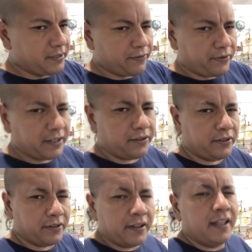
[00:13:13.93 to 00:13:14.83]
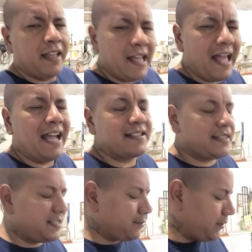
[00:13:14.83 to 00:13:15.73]
little
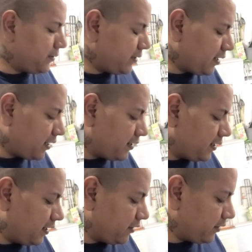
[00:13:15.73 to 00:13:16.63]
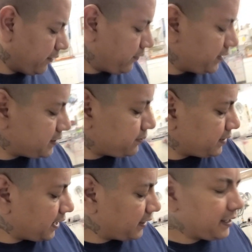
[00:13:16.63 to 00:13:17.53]
accents. We're doing it on a little different. This
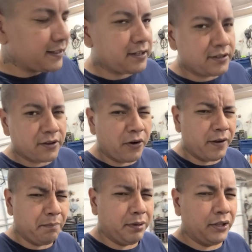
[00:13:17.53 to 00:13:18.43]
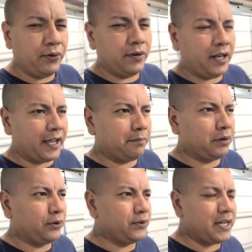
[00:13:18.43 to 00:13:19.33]
one, I think it's also going blue, like a
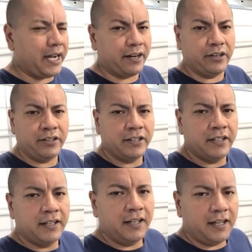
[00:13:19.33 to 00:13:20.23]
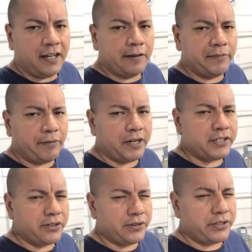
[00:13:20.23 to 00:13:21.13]
blue tiger. I'm not
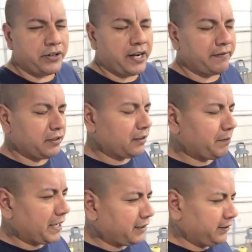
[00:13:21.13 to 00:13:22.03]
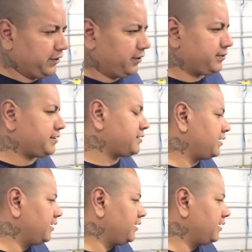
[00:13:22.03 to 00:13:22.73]
so sure. I have to look back on the notes